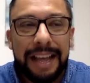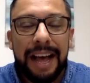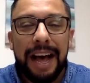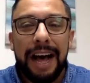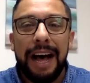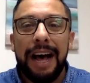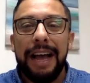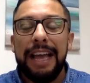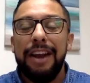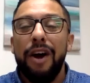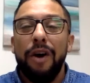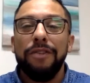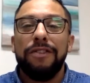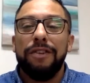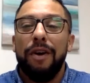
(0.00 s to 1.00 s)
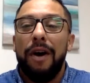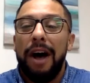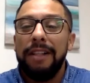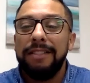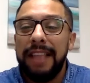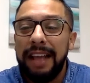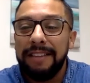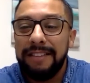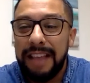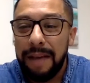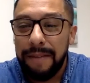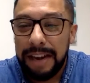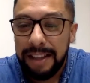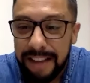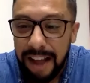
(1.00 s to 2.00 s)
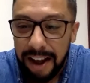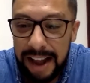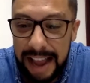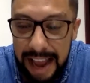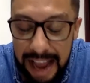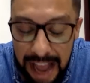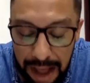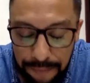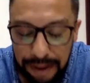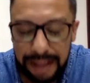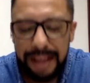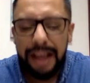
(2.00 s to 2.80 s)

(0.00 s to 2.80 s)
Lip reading: And also on Thanksgiving, he's gonna have